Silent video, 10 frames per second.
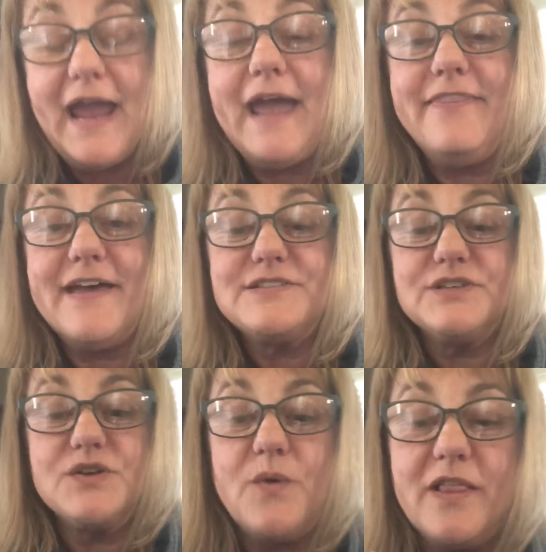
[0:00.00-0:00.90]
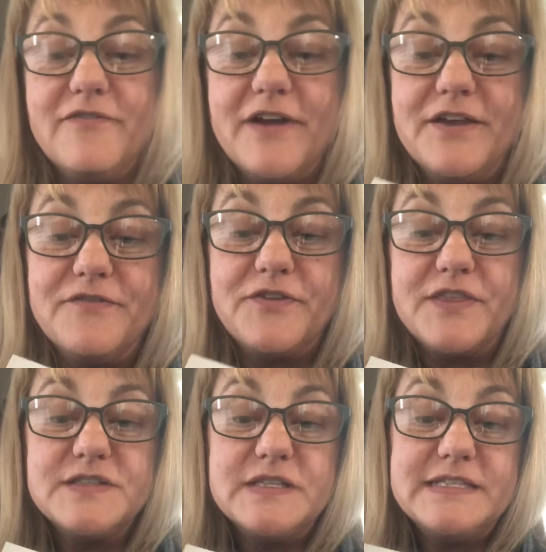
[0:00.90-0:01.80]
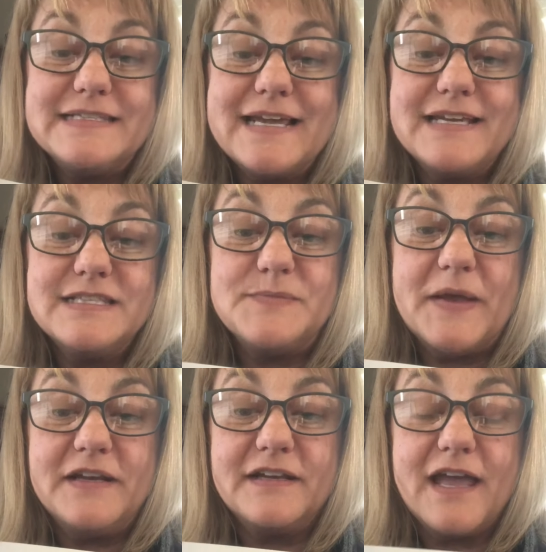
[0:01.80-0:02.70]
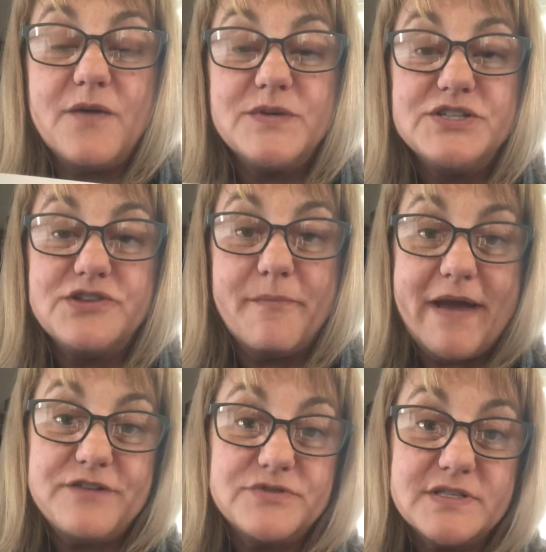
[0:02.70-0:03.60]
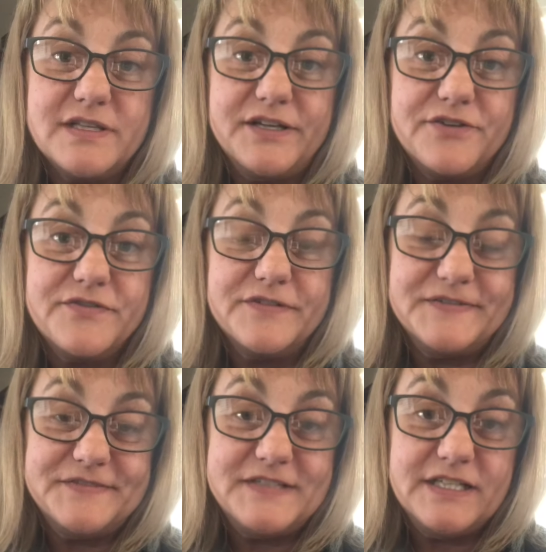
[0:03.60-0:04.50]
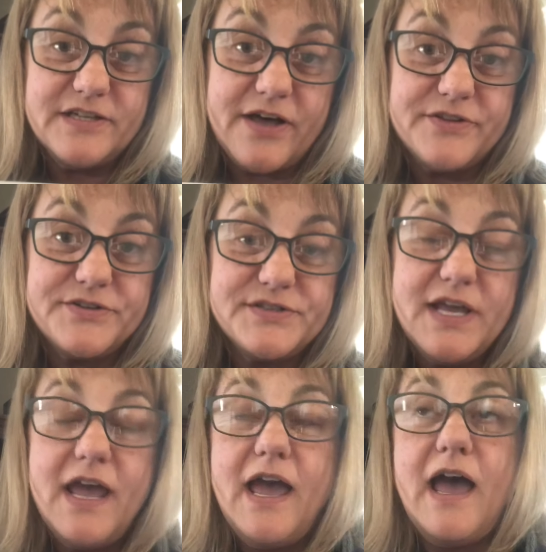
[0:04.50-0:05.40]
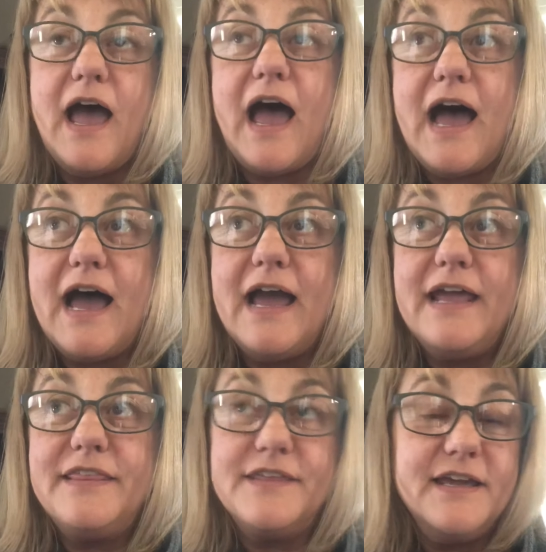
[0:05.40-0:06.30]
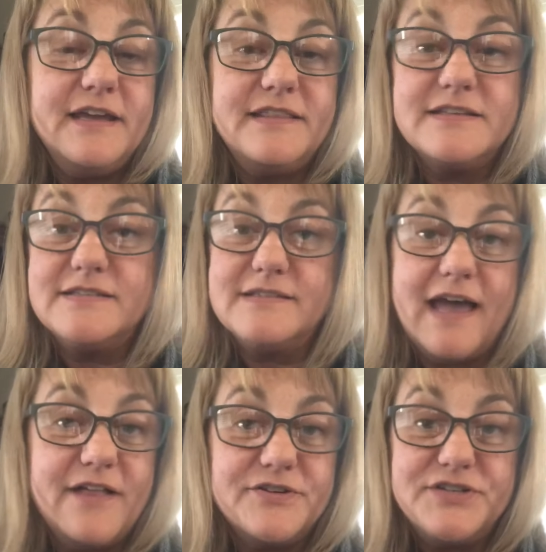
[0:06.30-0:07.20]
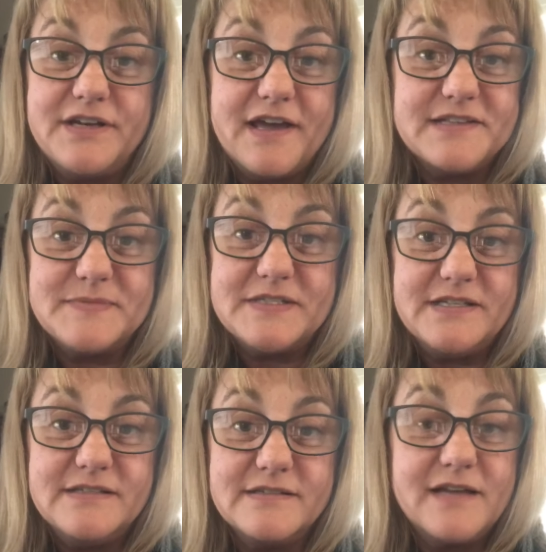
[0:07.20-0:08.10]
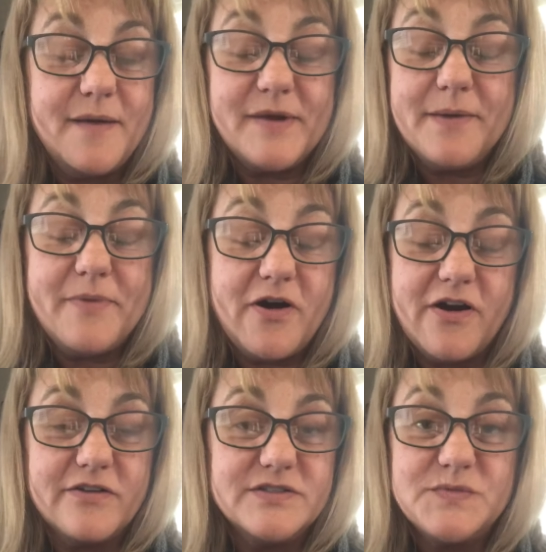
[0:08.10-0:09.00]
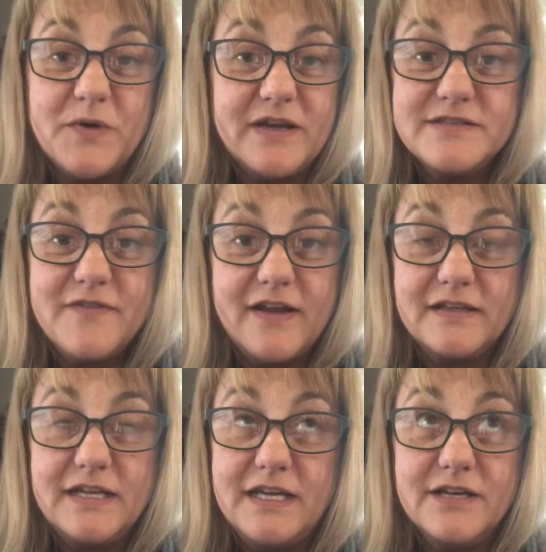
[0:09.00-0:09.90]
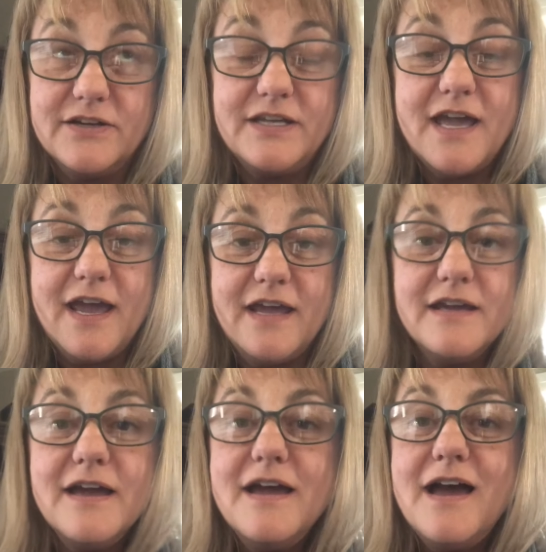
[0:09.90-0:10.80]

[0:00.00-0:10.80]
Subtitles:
And that's going to qualify you for the second spend and get, which is our mattress cleaner for $15. I think this is allergy and asthma season coming up hard. Spring is finally here. Yay.